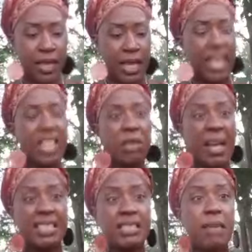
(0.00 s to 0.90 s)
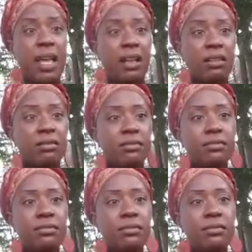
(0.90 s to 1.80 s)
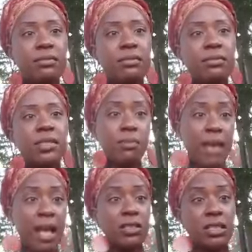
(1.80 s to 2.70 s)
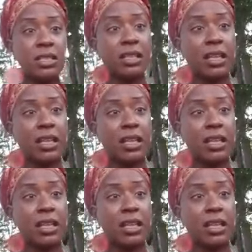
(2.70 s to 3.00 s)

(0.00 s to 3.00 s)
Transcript: And then we got smell. Smells is a sin